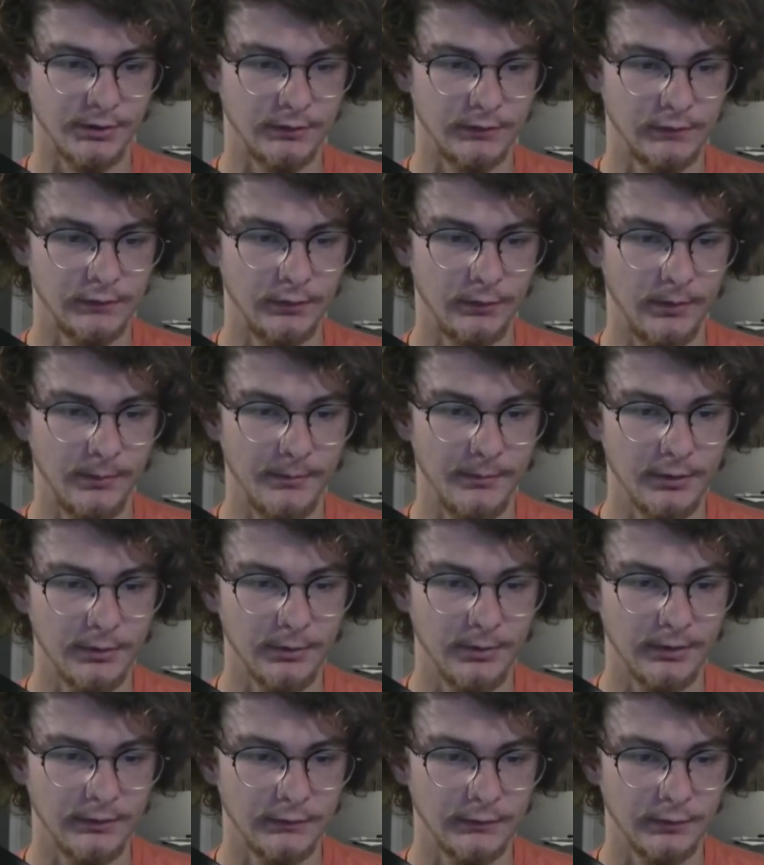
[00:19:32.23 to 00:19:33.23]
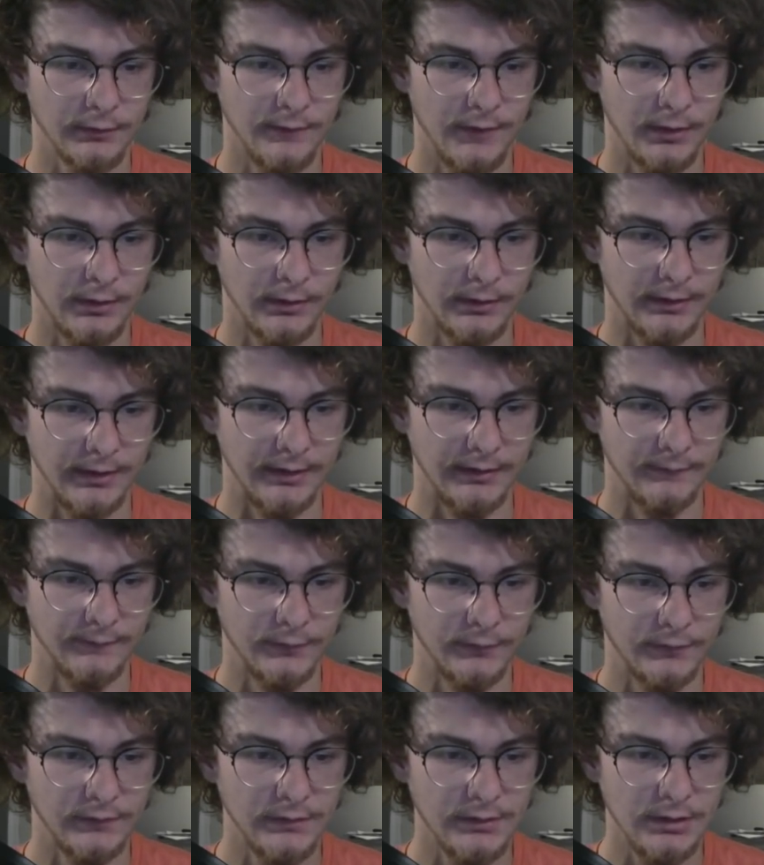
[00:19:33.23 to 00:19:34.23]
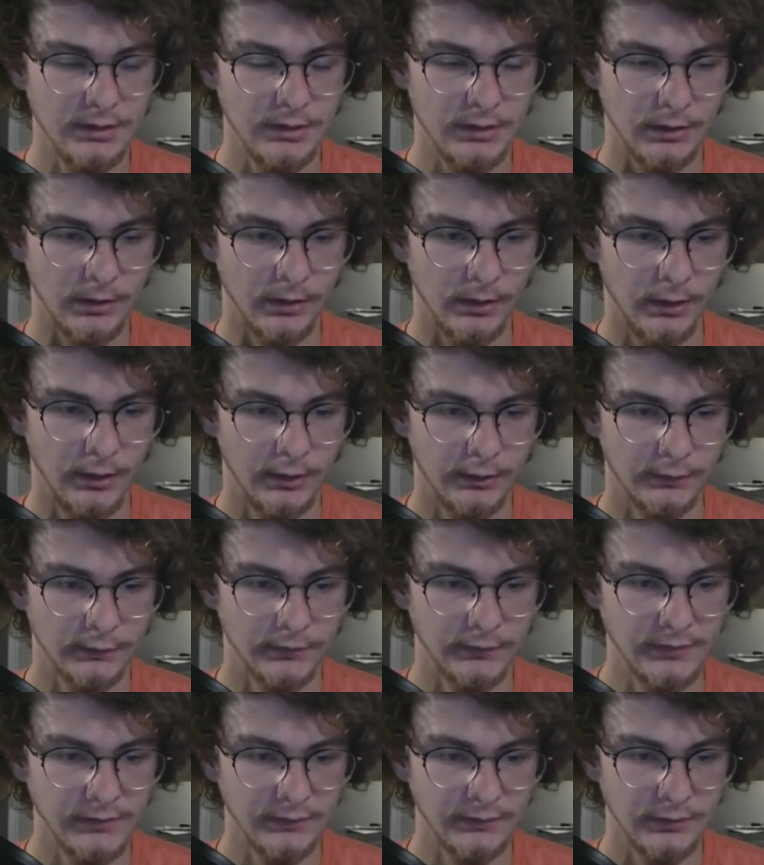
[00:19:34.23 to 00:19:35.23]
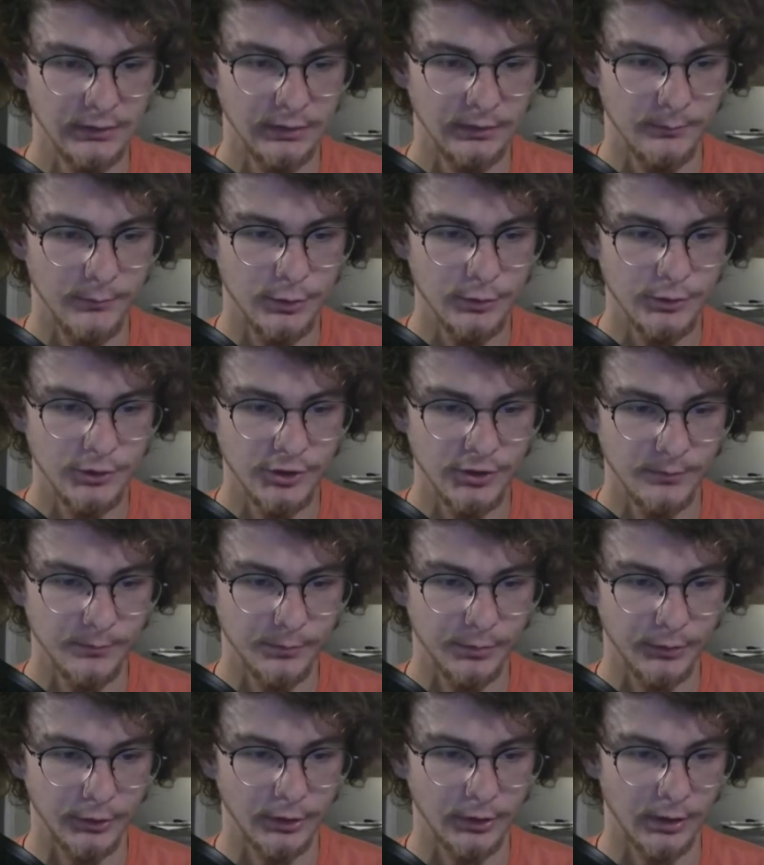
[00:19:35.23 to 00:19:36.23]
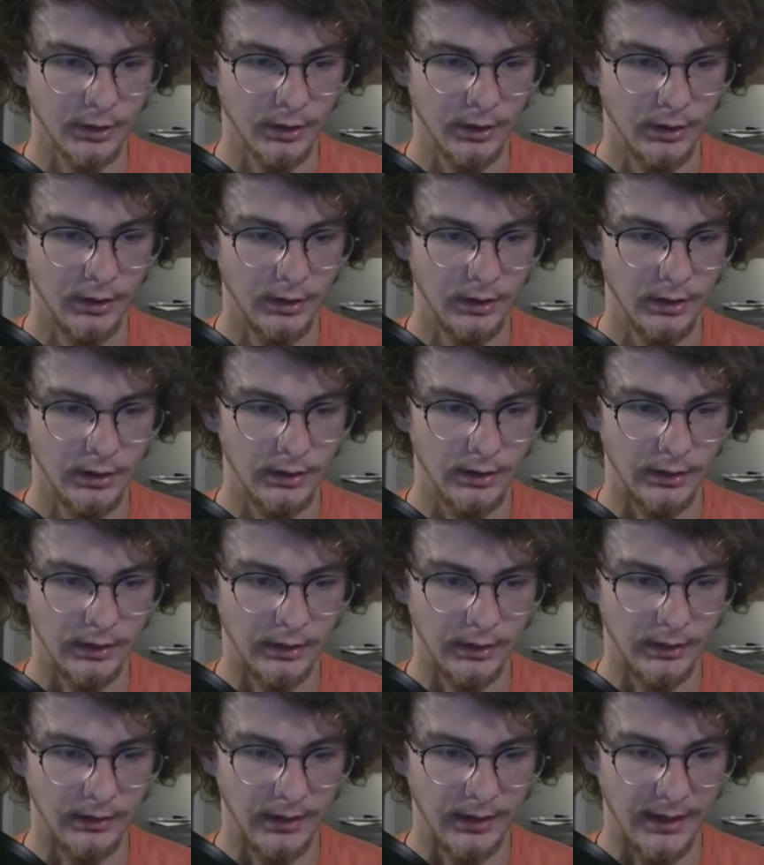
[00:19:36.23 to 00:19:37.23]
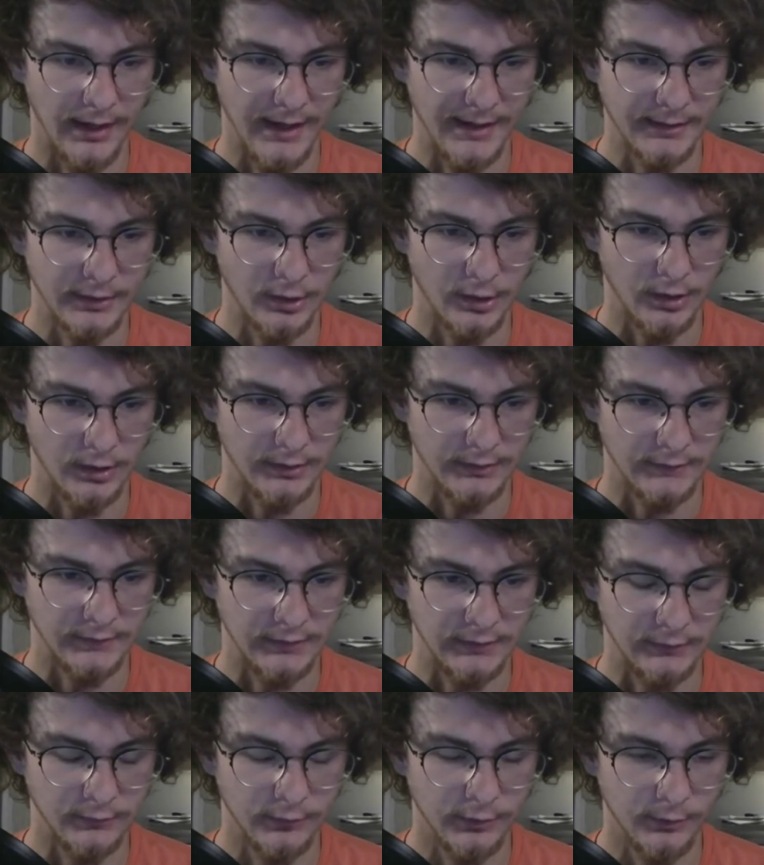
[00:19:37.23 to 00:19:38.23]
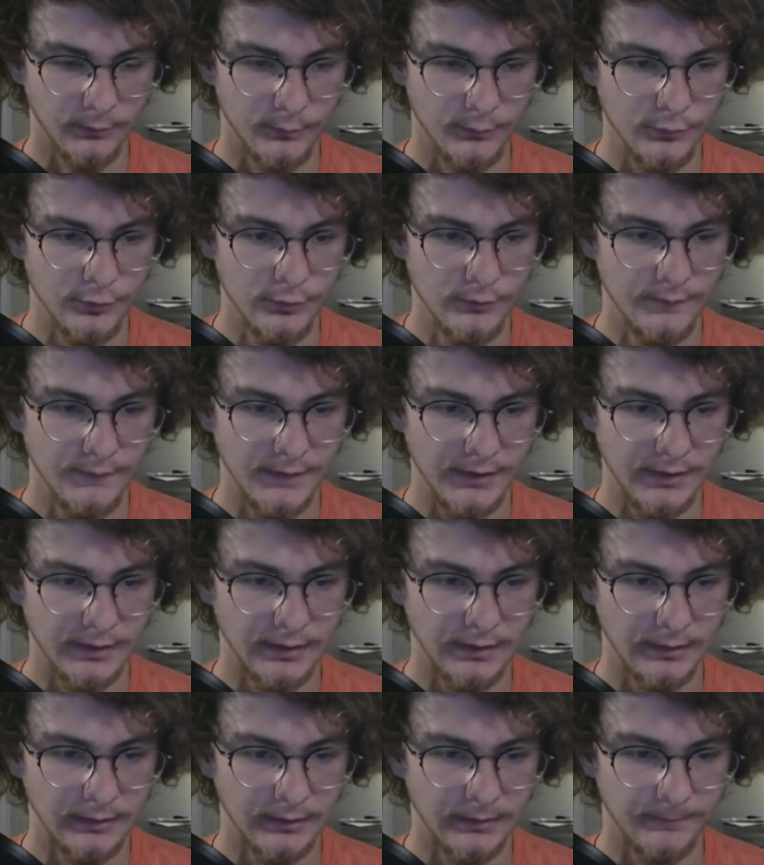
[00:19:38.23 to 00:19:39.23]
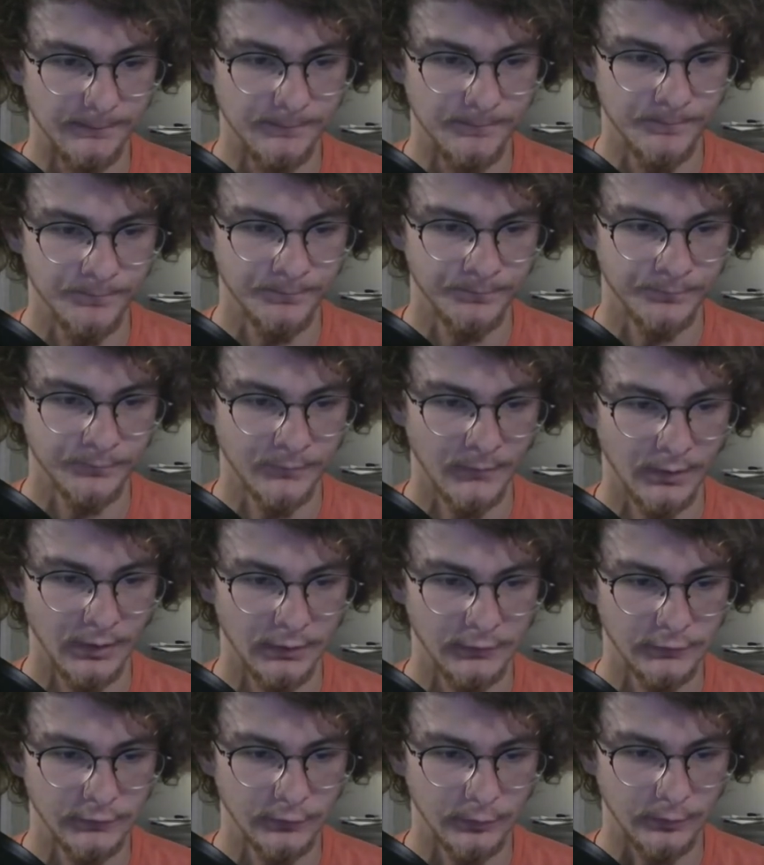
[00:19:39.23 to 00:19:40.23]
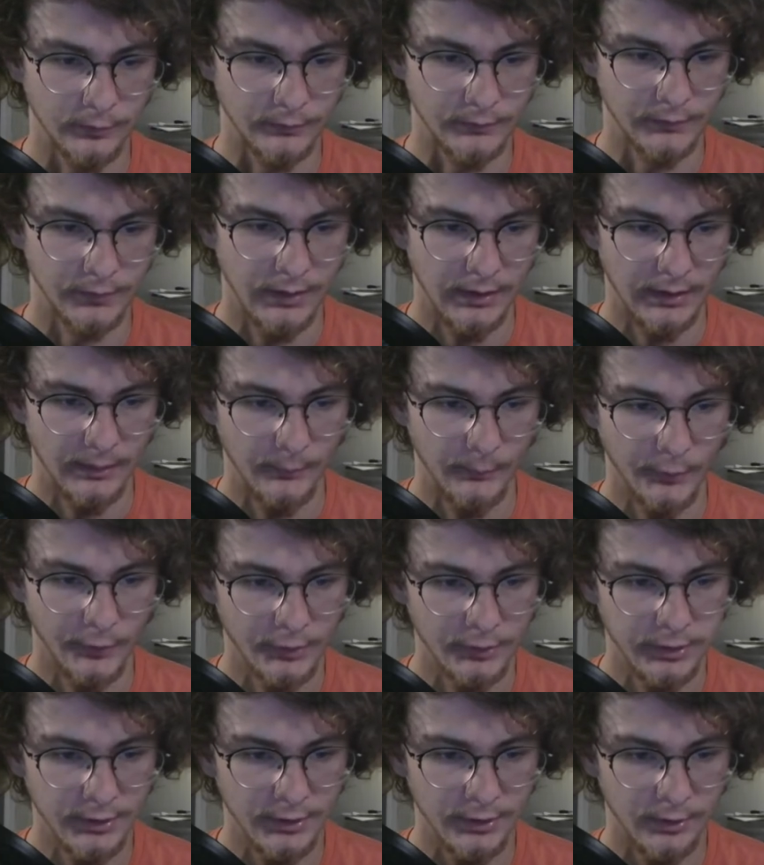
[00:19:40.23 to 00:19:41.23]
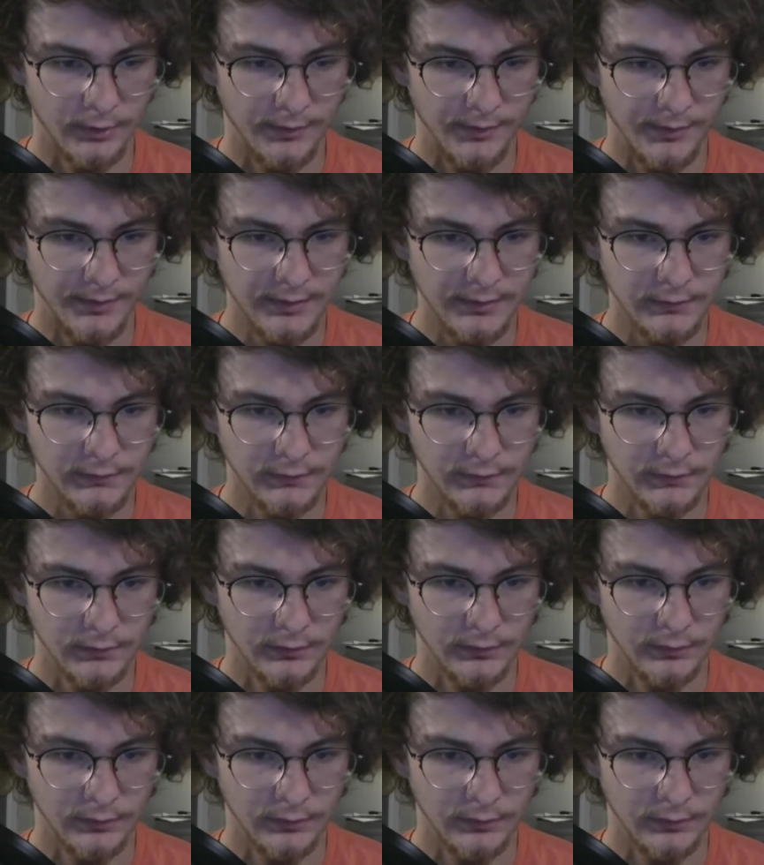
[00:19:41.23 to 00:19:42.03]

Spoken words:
So I'm going to go ahead and turn that on. And if you see here, you'll see this little motion blur icon. It's these little moving circles. And we're going to click on this